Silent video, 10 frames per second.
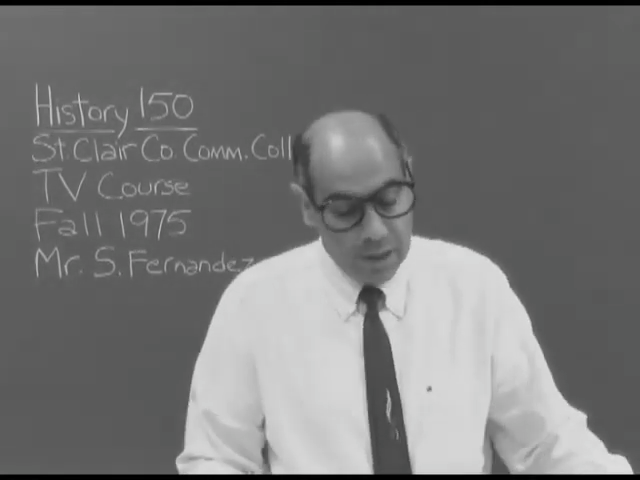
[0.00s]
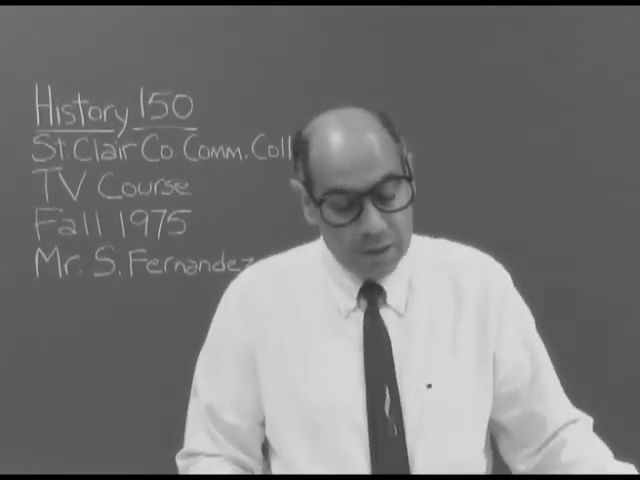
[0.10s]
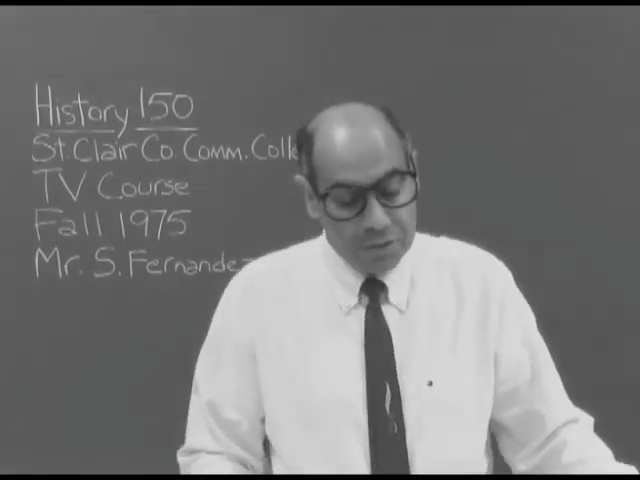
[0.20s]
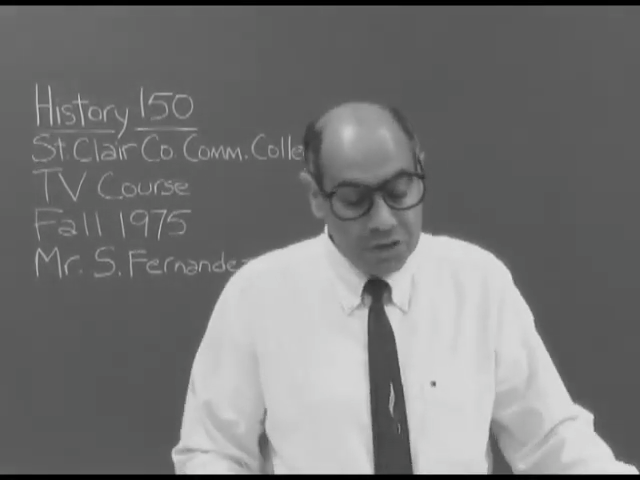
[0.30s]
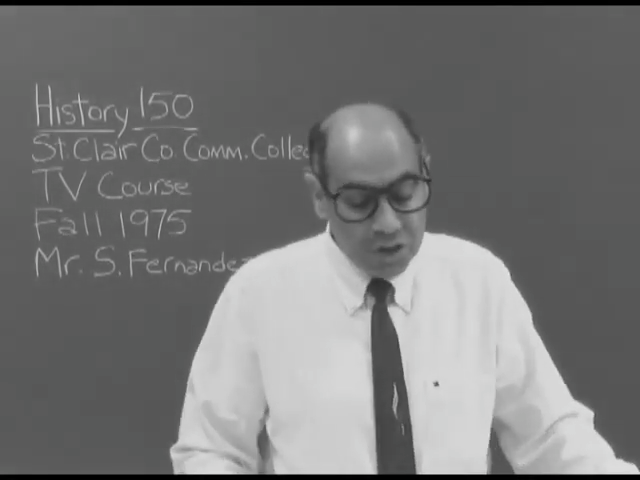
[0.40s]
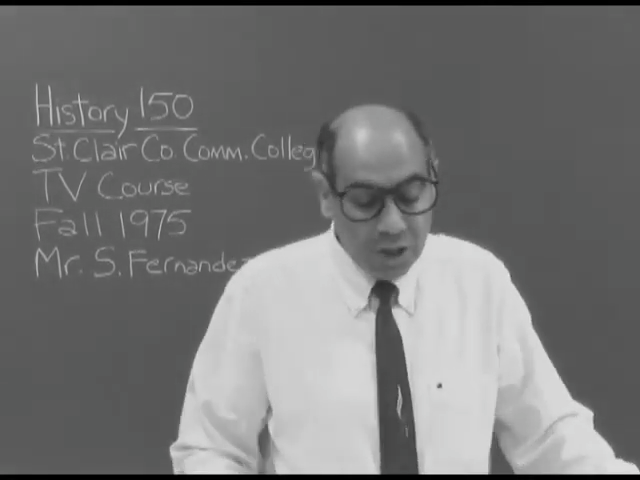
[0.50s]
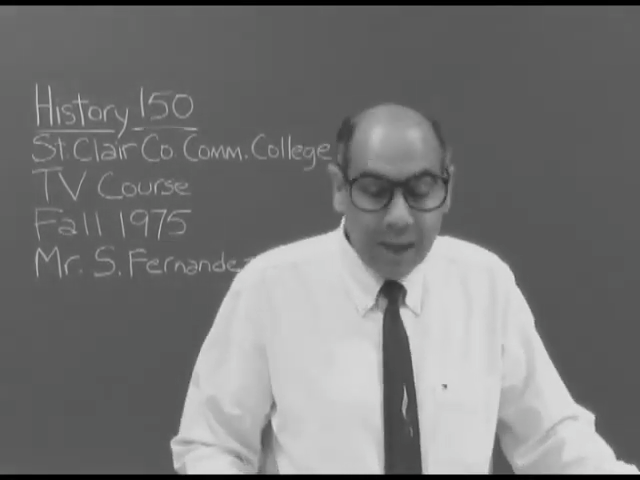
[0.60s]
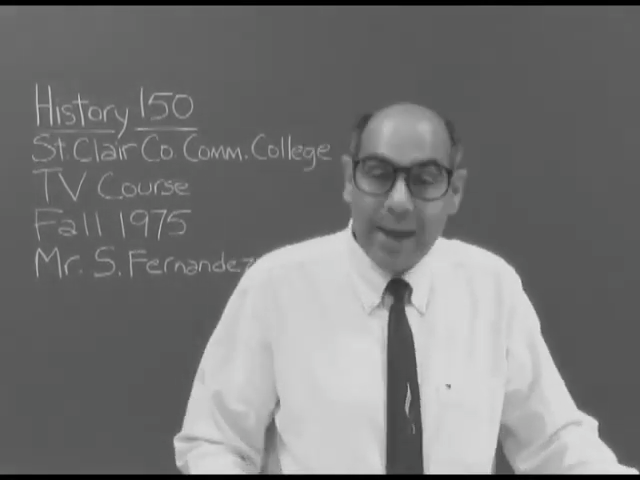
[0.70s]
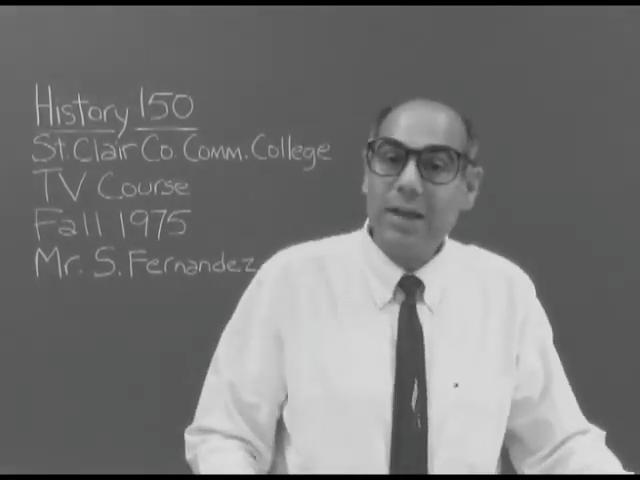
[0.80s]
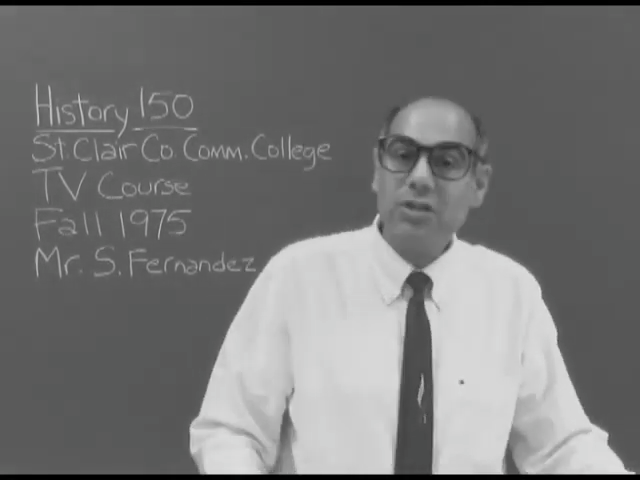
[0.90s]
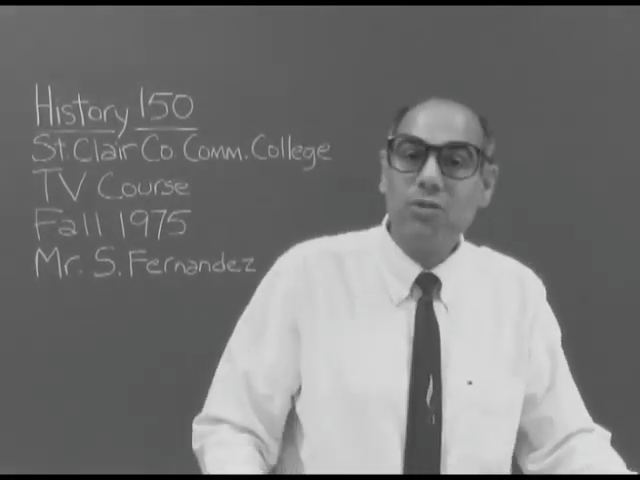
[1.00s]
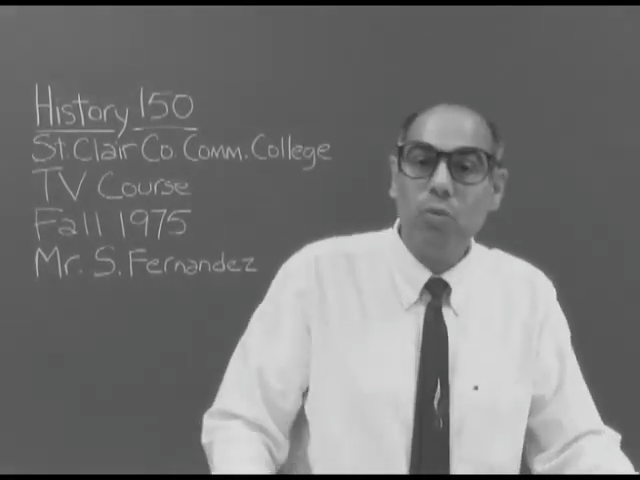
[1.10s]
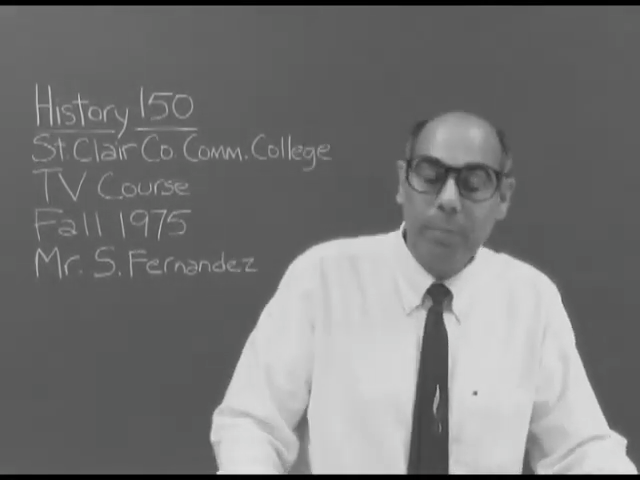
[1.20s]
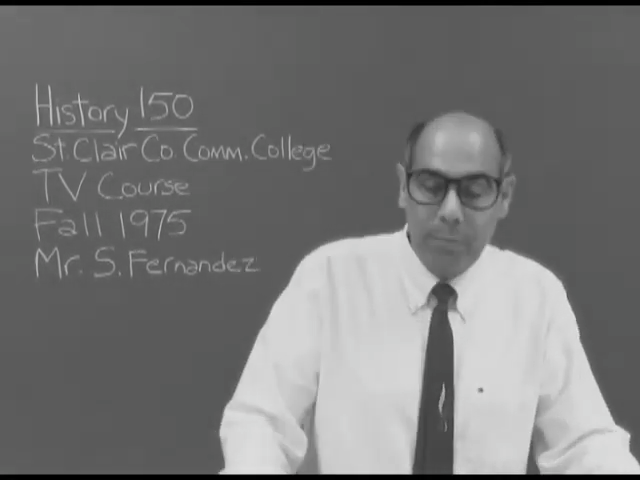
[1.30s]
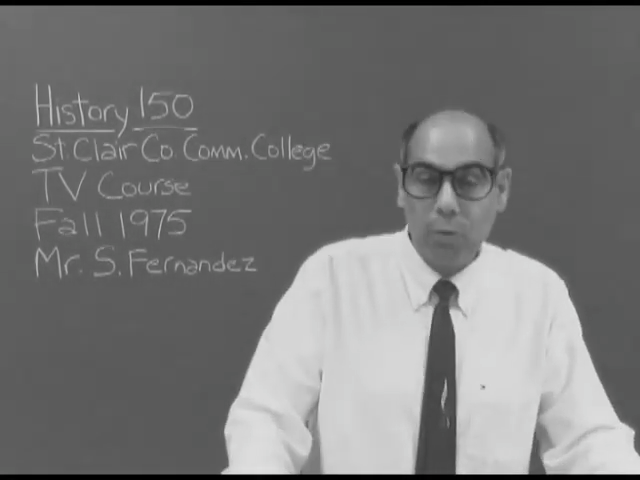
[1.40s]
Now, this class will be